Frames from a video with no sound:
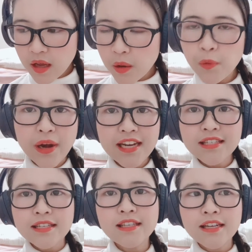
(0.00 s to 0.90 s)
rainy
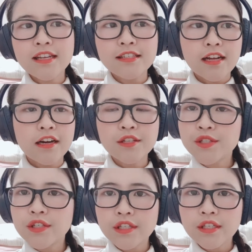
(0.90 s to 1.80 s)
season is starting
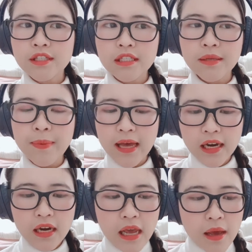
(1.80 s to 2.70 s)
soon in
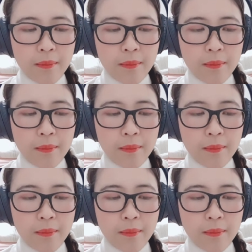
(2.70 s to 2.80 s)
Japan,